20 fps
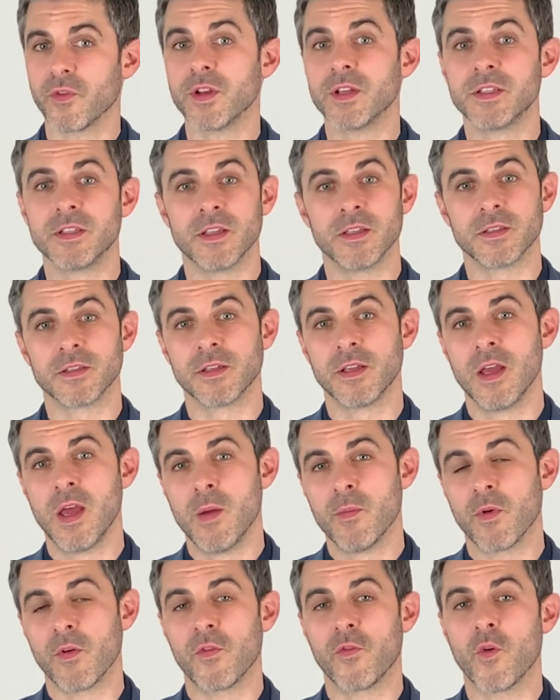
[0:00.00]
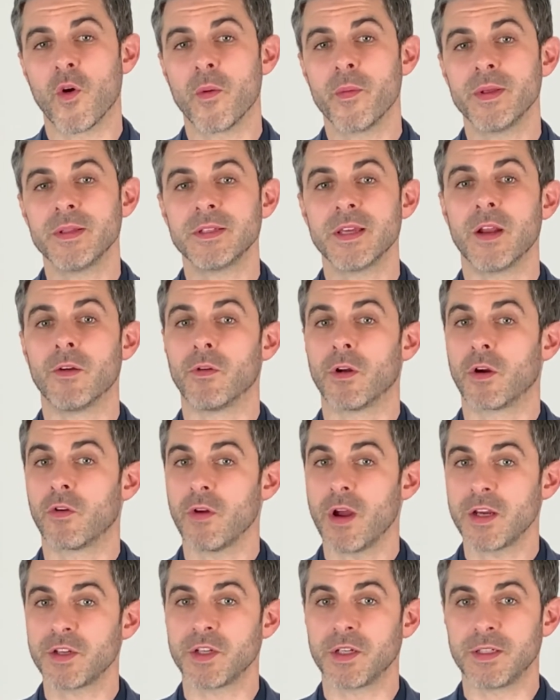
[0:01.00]
instance, performance and
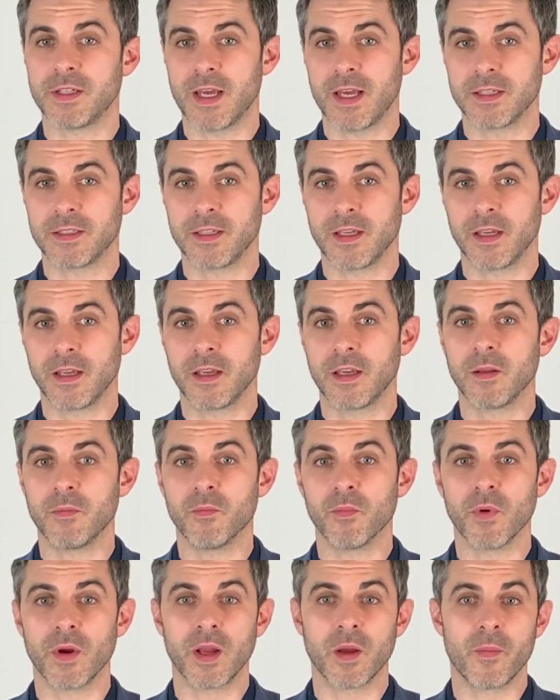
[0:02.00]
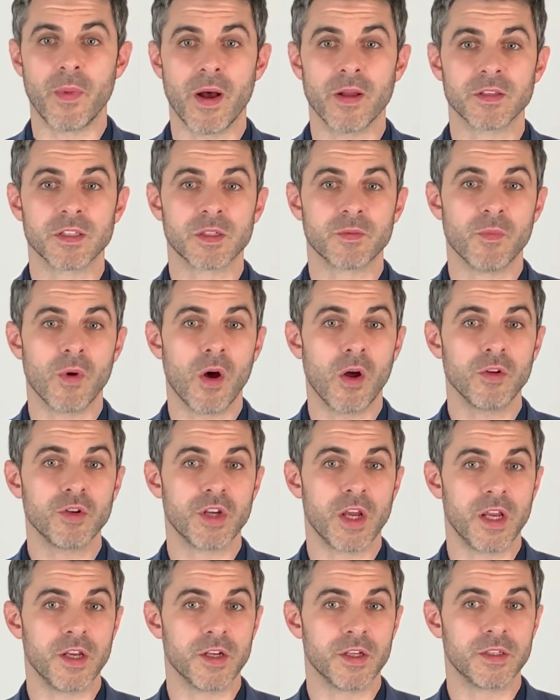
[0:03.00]
regression testing can bring about small
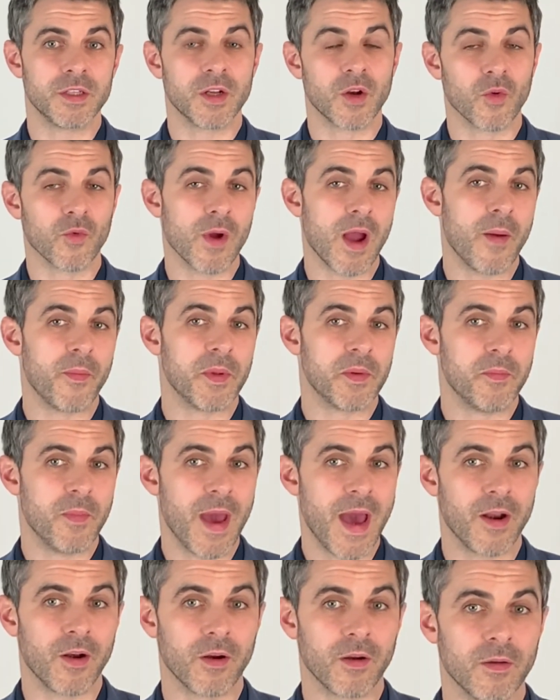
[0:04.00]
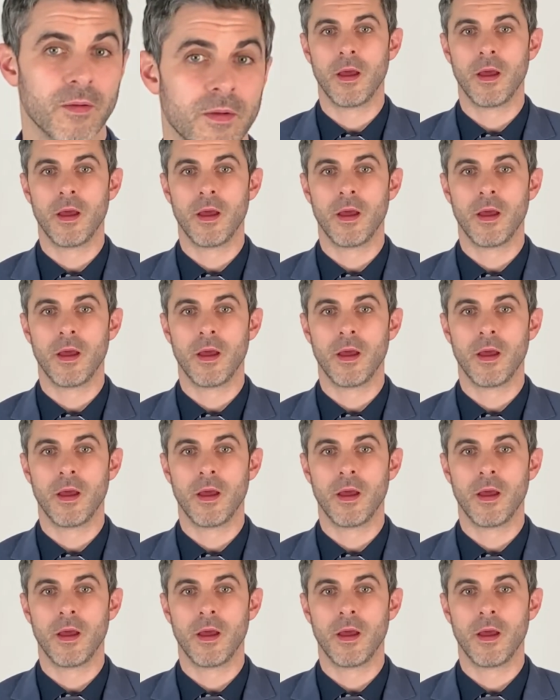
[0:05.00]
changes in a rapid manner.